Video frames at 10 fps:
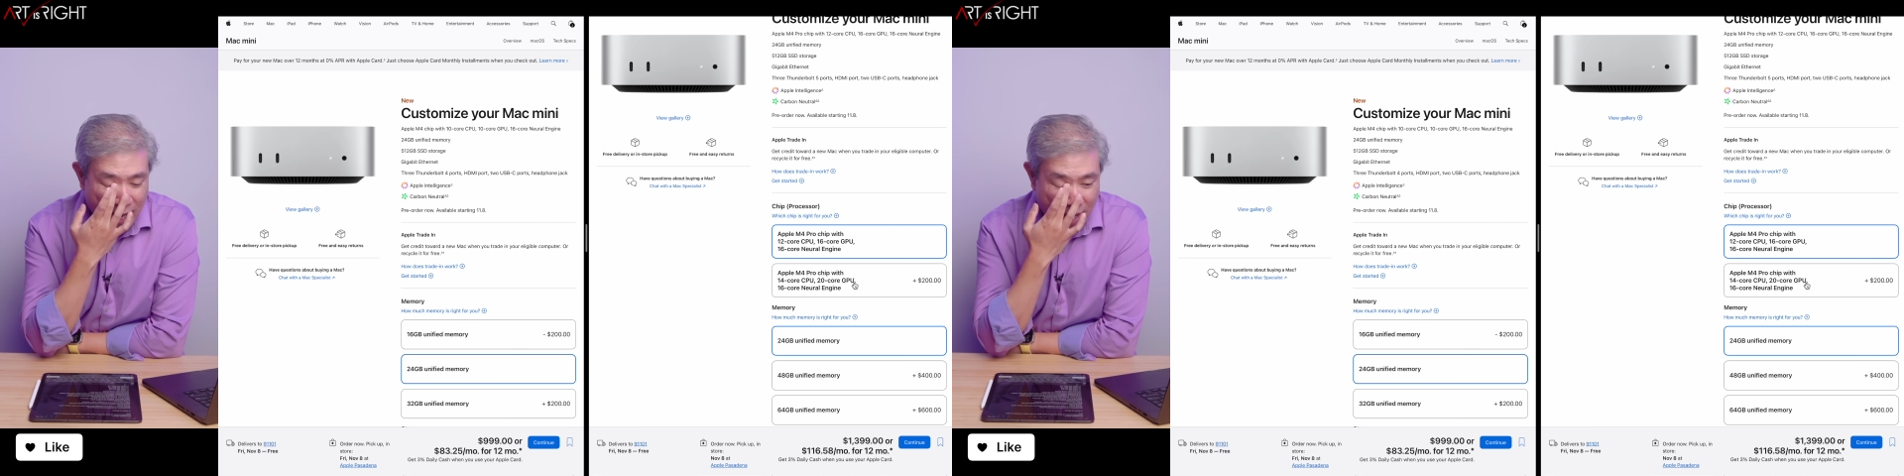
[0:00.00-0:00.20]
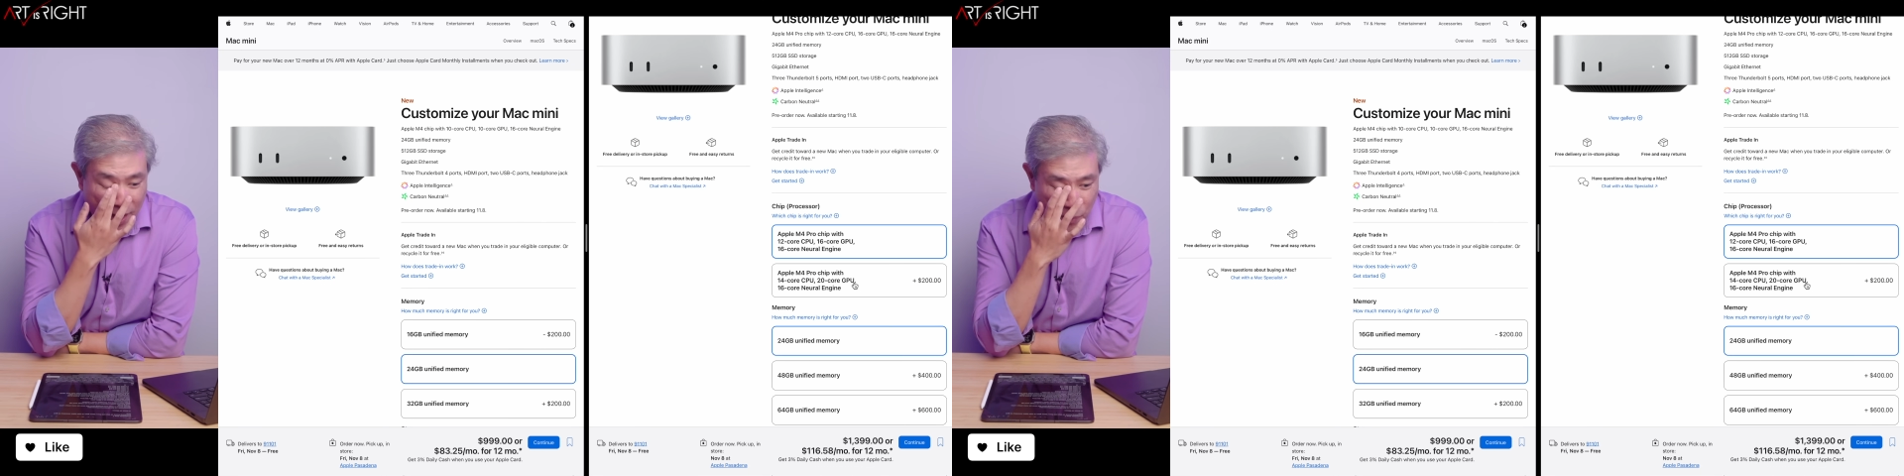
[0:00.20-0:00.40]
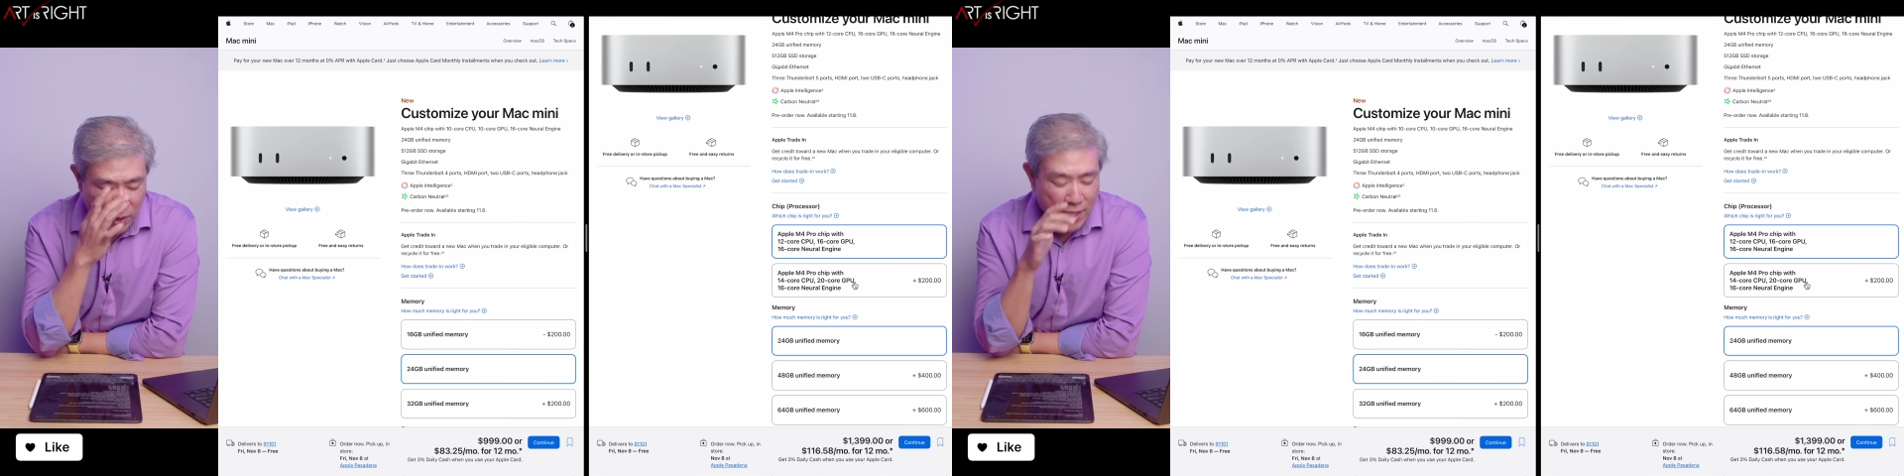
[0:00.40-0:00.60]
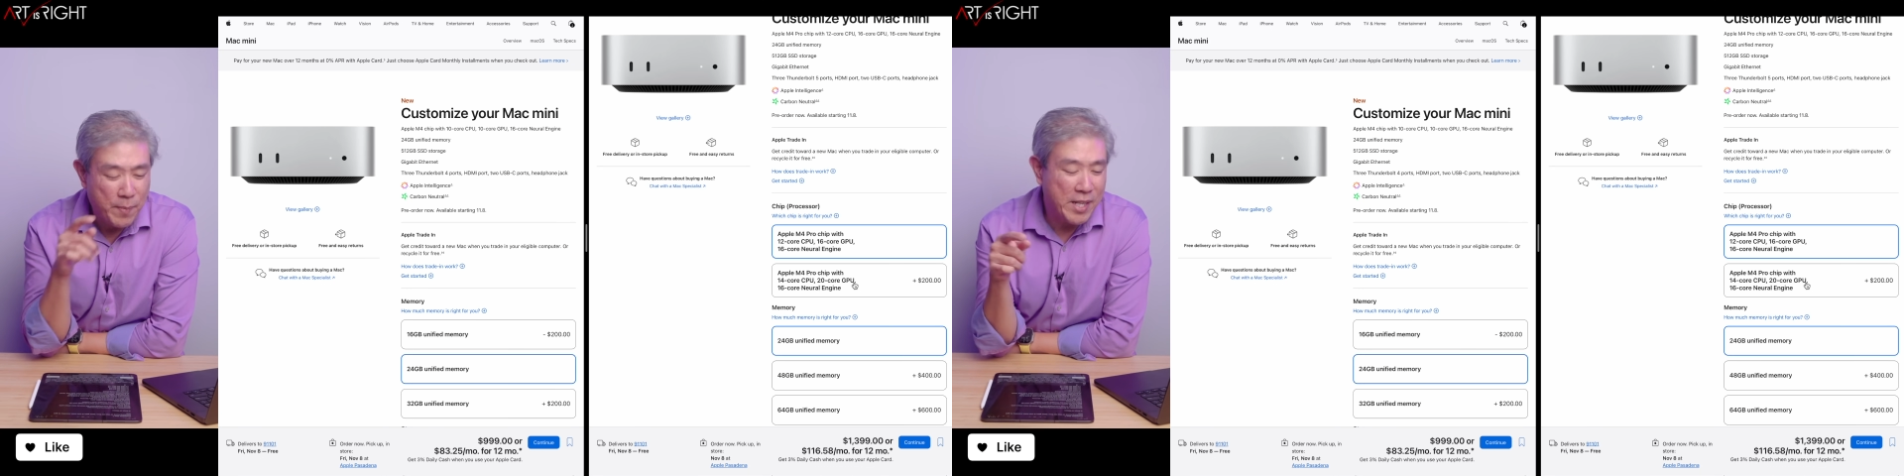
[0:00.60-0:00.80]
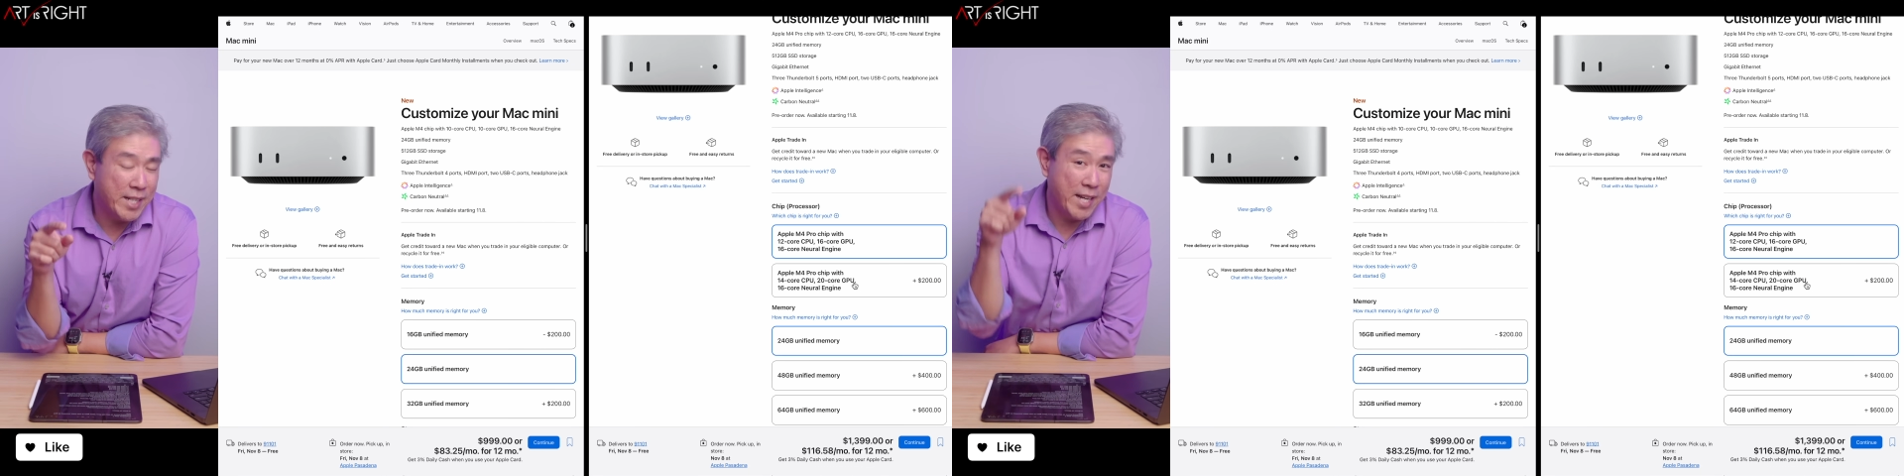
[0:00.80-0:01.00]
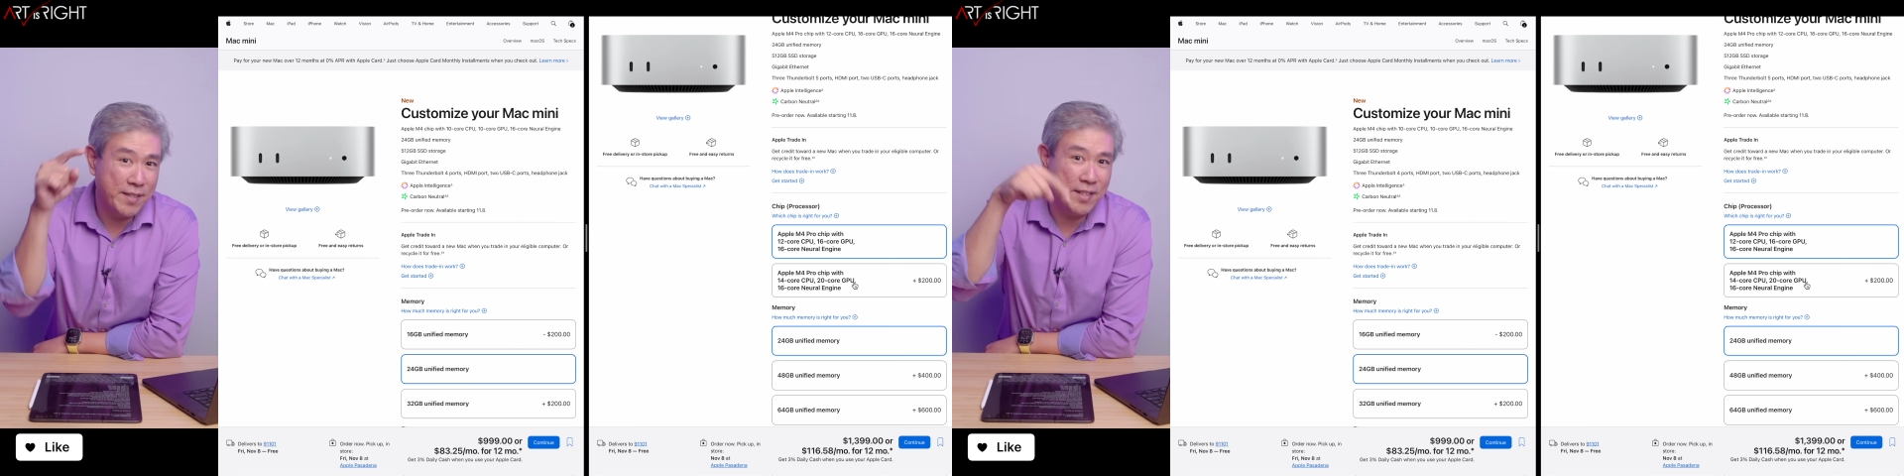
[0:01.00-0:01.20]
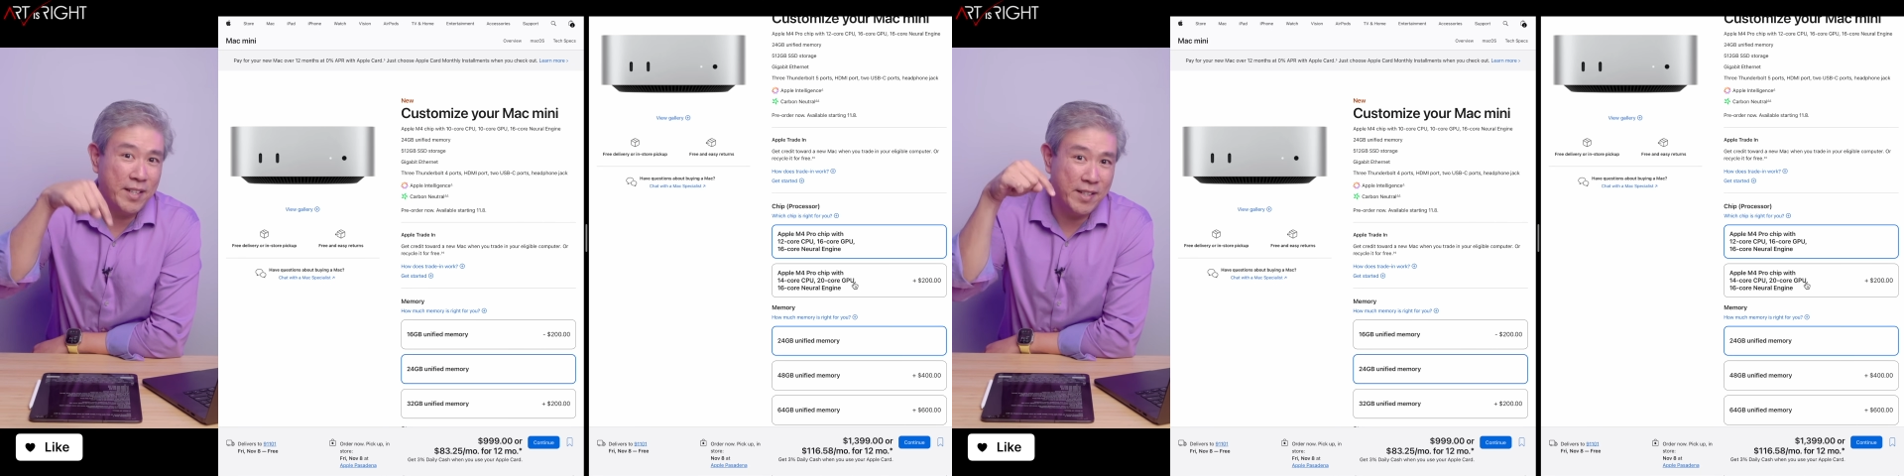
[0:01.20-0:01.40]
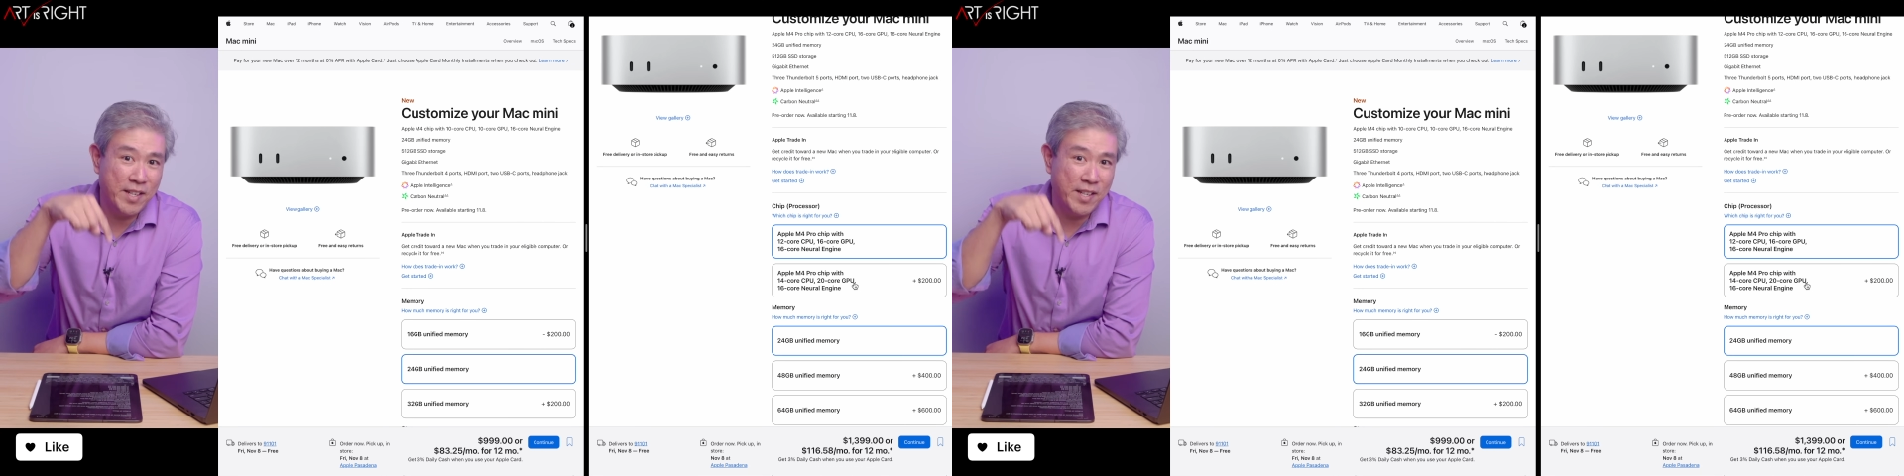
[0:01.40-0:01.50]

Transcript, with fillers: and we're going to be testing